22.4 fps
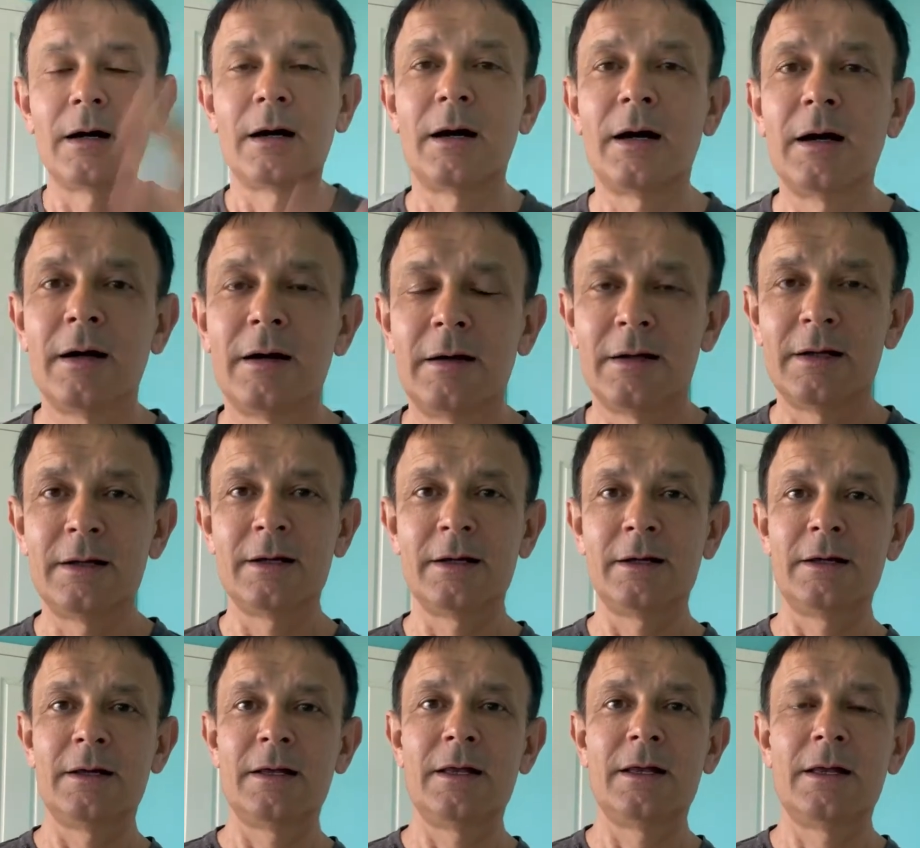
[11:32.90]
The
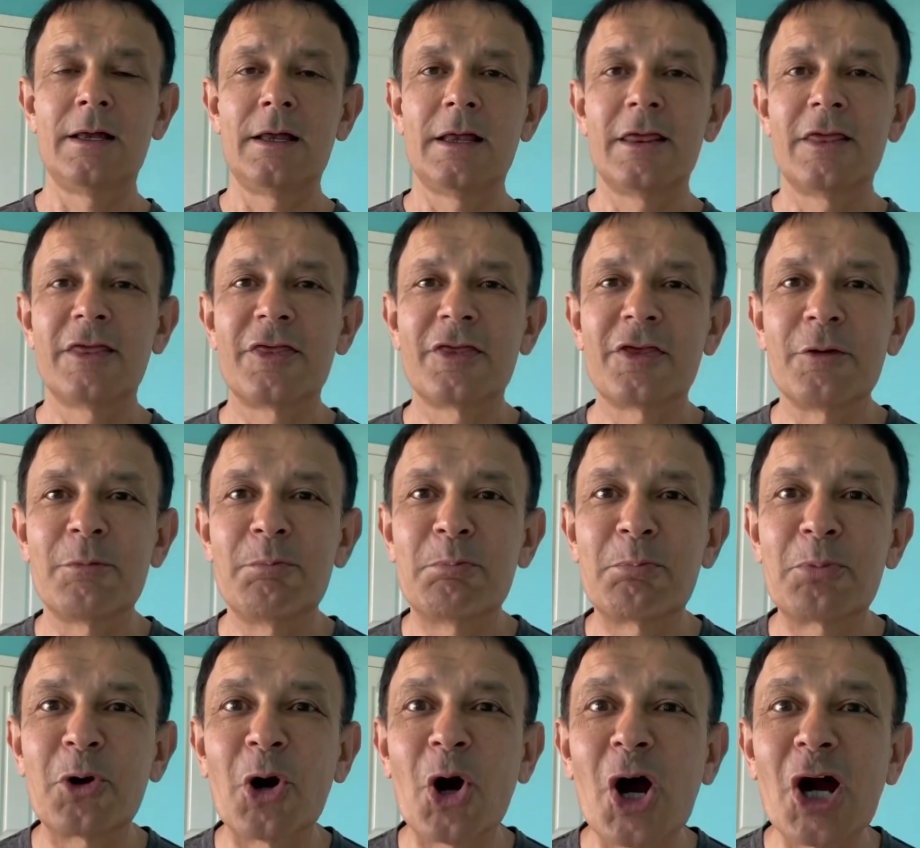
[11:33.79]

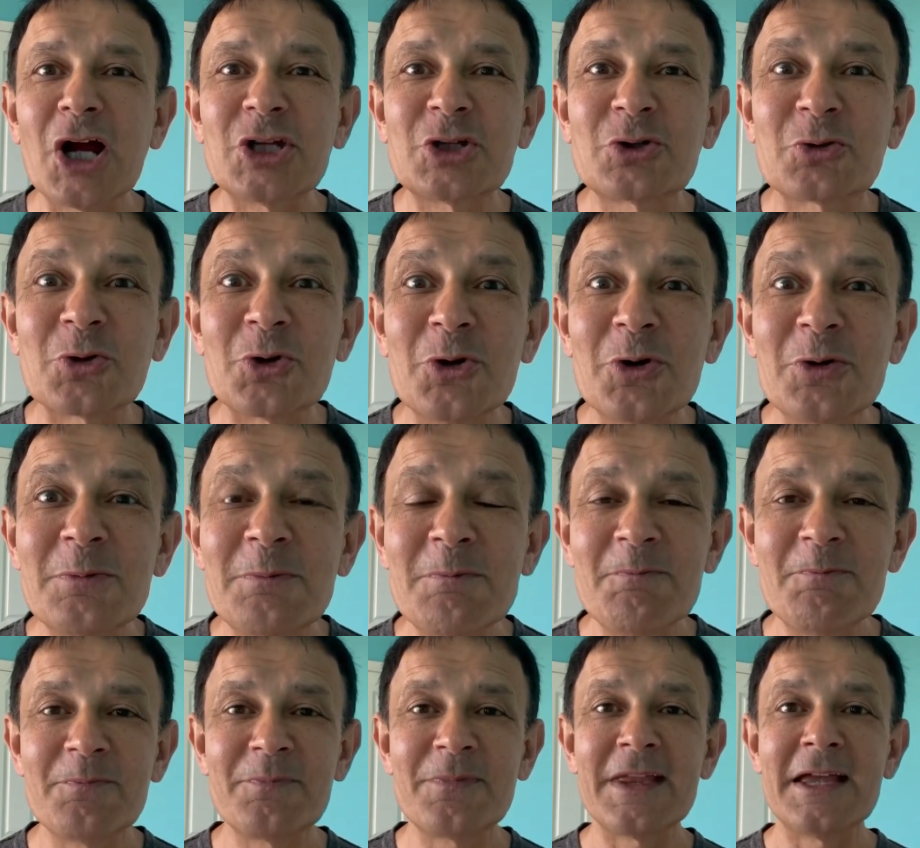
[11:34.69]
bridegroom,
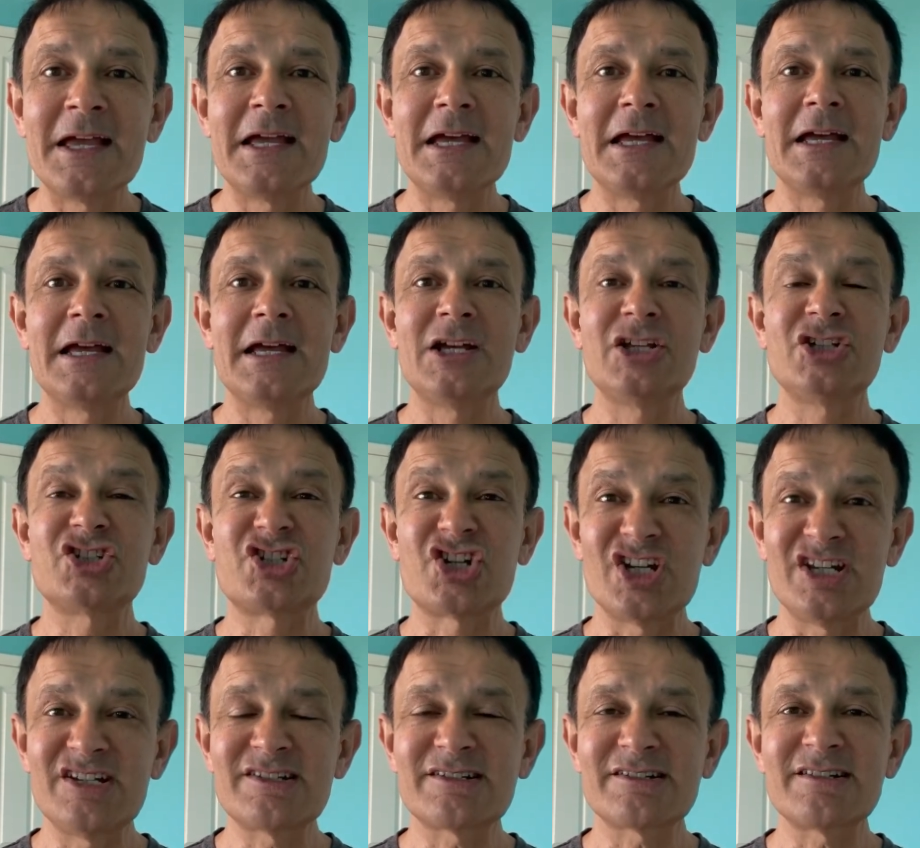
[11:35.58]

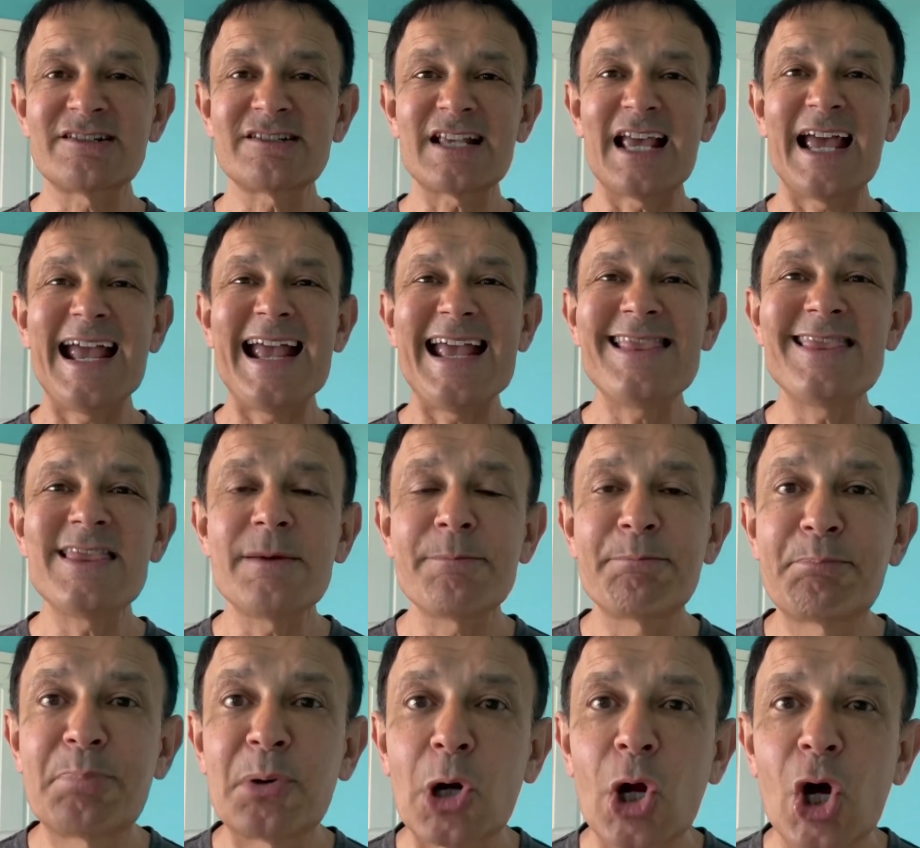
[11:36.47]
Jesus, and the
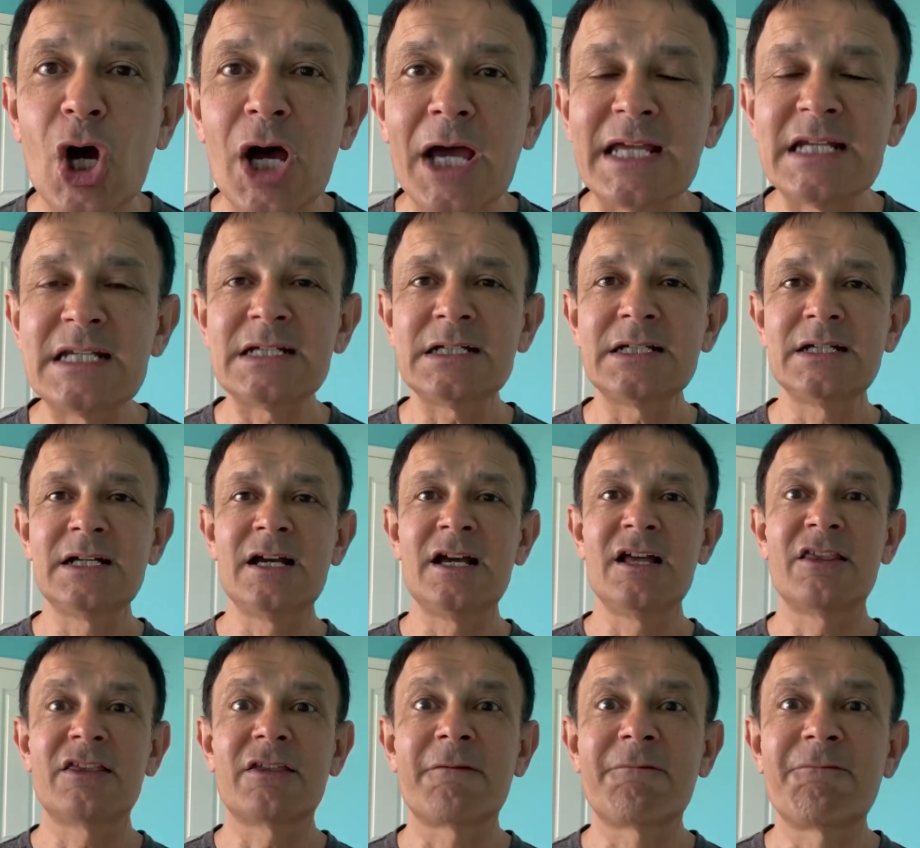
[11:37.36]
bride,
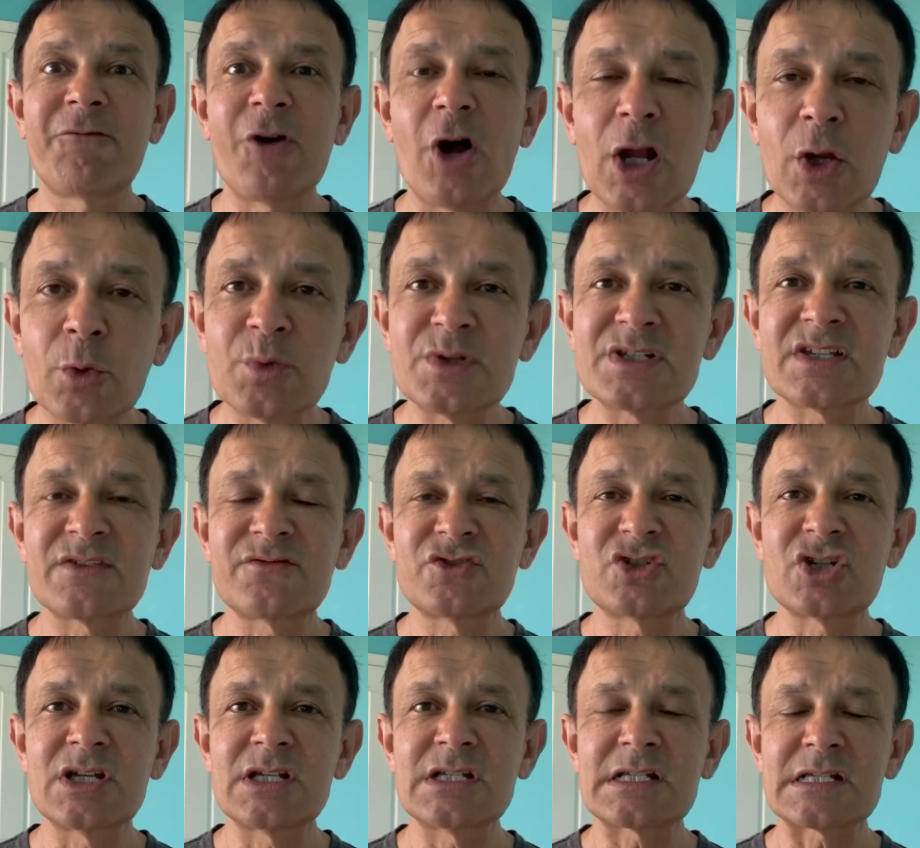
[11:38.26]
the followers of
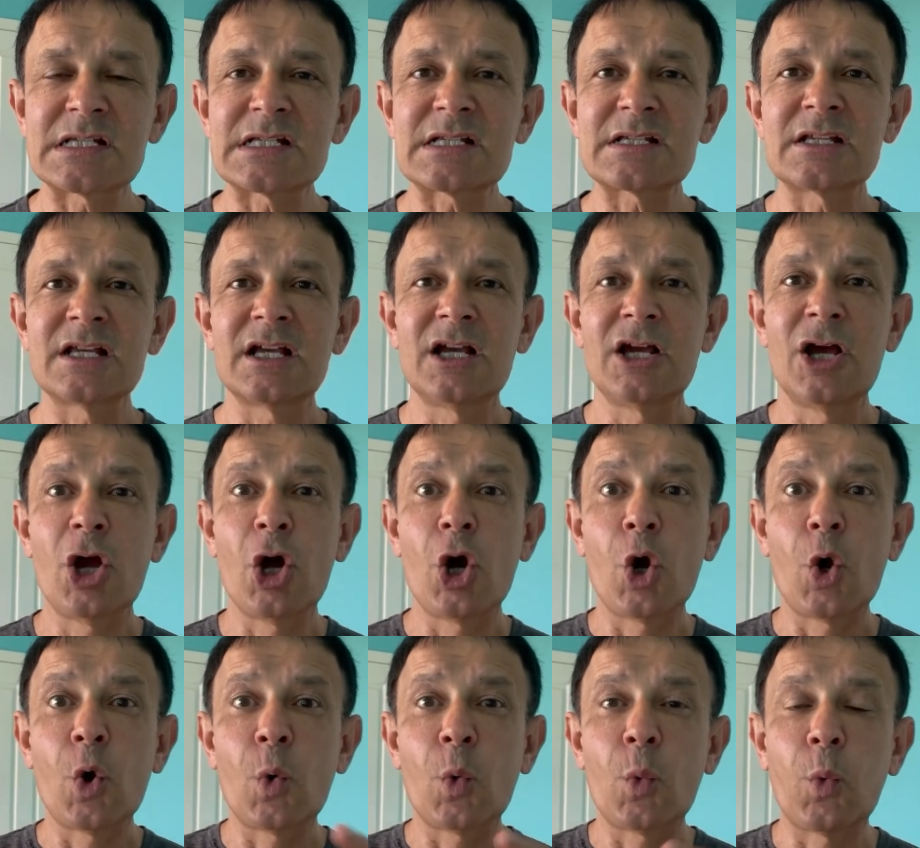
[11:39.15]
Jesus,
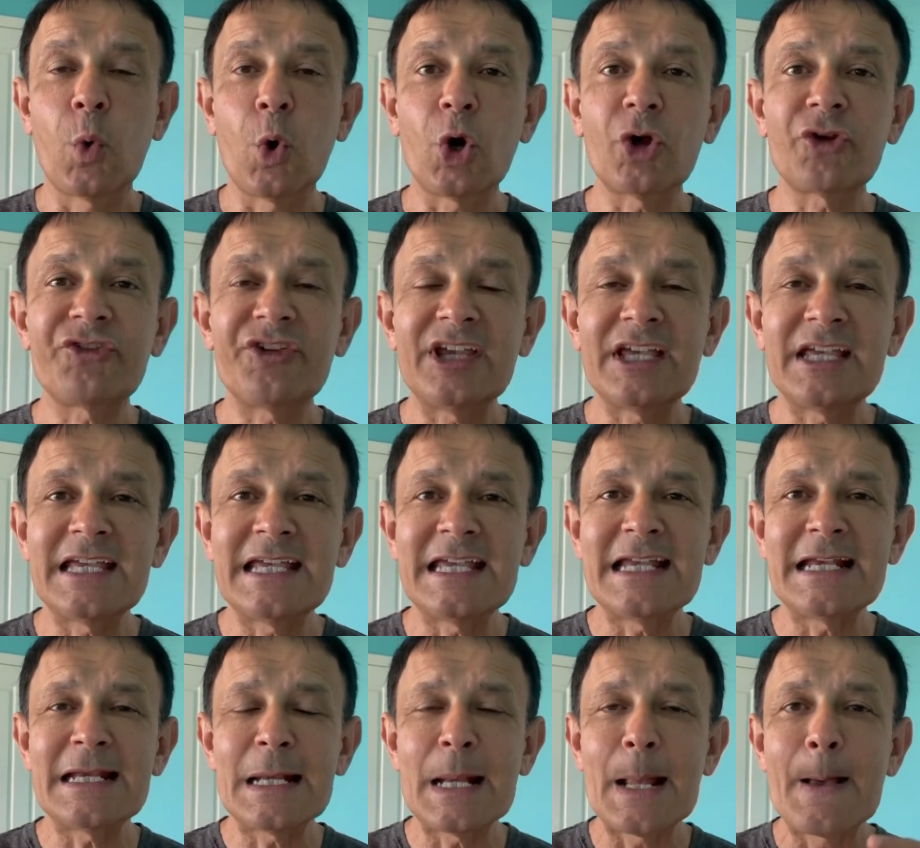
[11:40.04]
was
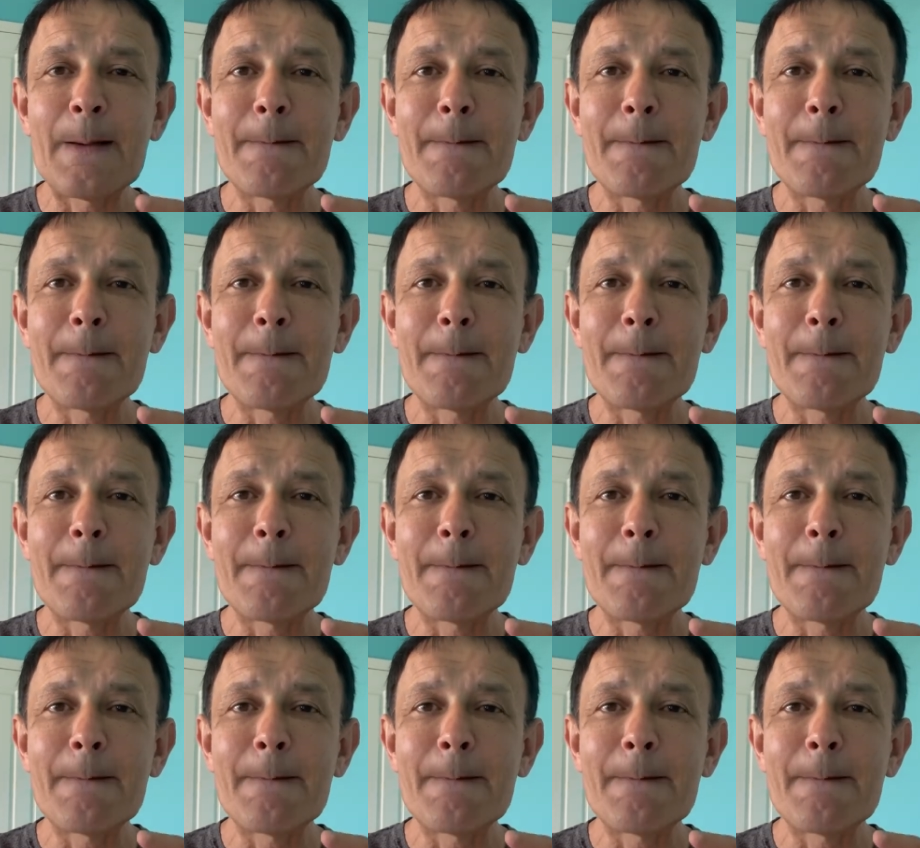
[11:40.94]
in